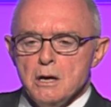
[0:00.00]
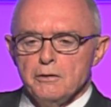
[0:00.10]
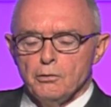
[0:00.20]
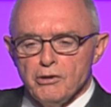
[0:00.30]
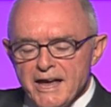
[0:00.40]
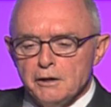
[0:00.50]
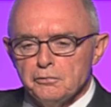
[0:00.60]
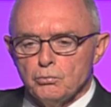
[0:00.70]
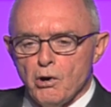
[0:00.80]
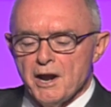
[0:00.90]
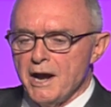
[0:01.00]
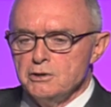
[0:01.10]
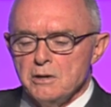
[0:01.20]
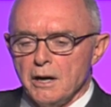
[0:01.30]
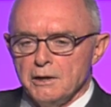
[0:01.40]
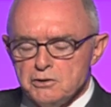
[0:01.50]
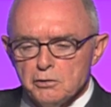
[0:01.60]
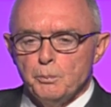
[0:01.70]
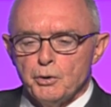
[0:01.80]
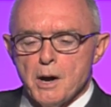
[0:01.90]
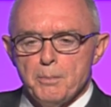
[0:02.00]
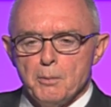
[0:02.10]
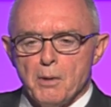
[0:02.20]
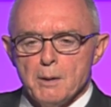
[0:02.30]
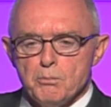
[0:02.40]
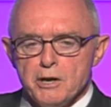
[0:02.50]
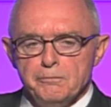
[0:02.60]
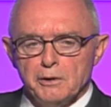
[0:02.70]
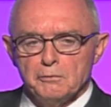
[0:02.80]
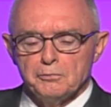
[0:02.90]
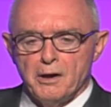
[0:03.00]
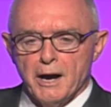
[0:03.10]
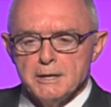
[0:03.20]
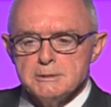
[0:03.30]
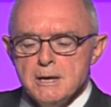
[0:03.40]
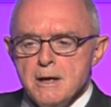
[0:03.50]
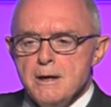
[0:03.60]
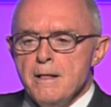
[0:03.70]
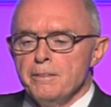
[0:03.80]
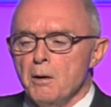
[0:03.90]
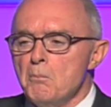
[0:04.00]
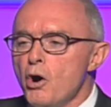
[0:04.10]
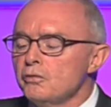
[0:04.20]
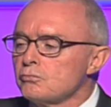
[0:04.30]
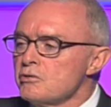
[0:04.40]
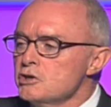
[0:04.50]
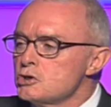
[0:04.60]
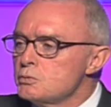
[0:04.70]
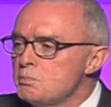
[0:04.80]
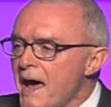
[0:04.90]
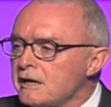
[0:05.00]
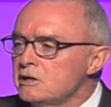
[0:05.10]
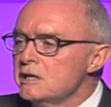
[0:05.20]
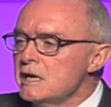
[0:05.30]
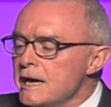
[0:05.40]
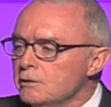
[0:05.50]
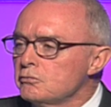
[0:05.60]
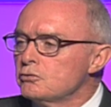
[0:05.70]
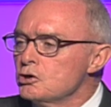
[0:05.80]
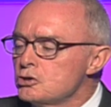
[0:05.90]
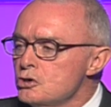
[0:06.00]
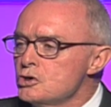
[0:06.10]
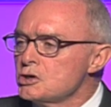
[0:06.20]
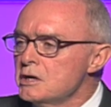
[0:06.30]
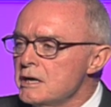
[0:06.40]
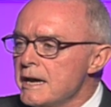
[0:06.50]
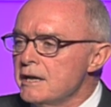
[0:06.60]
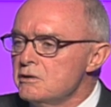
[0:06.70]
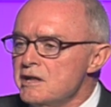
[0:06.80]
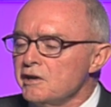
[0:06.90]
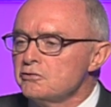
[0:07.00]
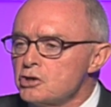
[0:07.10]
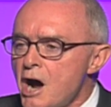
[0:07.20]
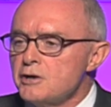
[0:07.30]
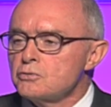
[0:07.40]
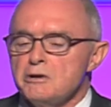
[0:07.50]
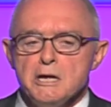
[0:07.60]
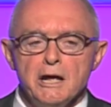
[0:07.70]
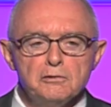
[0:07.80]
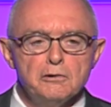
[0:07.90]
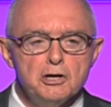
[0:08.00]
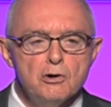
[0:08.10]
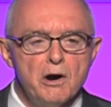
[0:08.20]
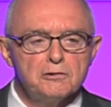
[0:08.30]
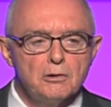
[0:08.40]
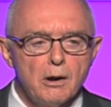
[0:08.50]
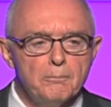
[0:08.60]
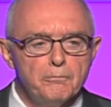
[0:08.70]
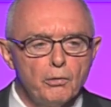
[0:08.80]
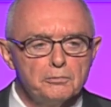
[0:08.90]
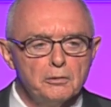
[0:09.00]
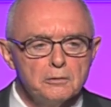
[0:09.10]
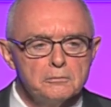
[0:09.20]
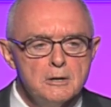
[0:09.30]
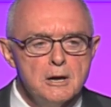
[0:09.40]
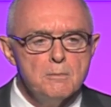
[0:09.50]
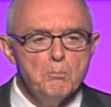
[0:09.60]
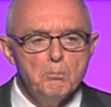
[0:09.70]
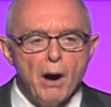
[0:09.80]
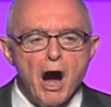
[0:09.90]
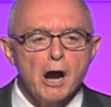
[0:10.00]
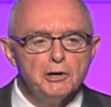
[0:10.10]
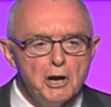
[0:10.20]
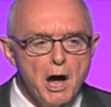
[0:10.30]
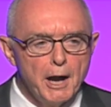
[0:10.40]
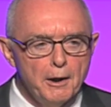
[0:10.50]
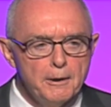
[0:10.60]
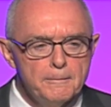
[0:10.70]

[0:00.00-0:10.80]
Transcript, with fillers: the latest one I, ju I just put up on my briefing slides, the most respected institution in this country is the U.S. Armed Forces, bar none.